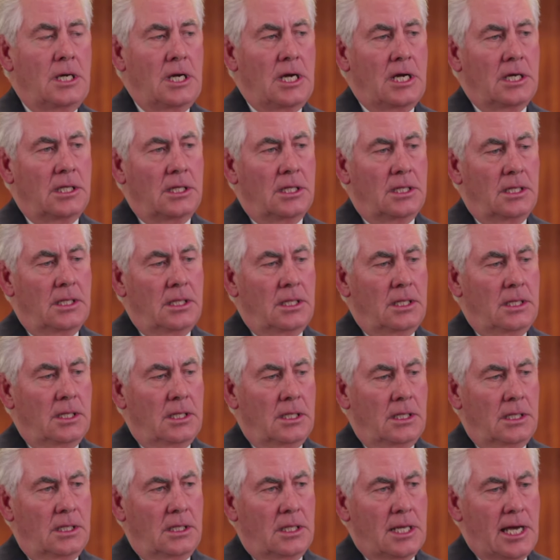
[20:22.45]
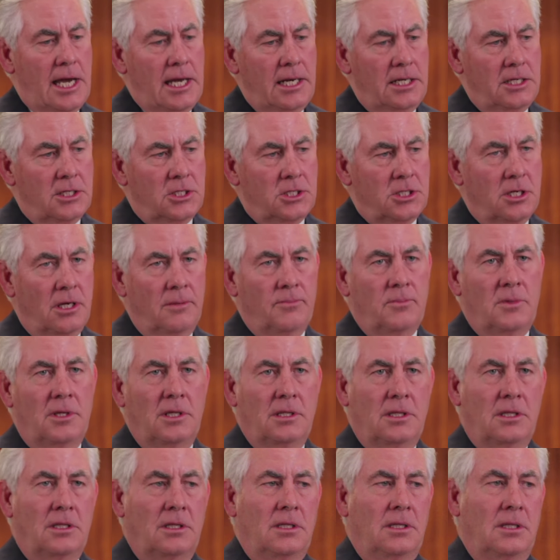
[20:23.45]
And that is
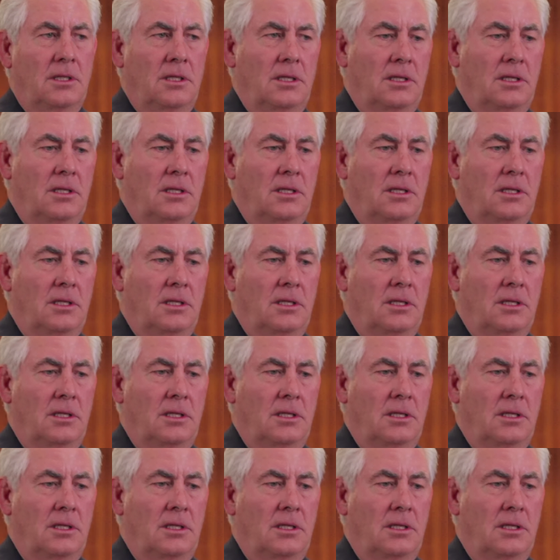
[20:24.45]
something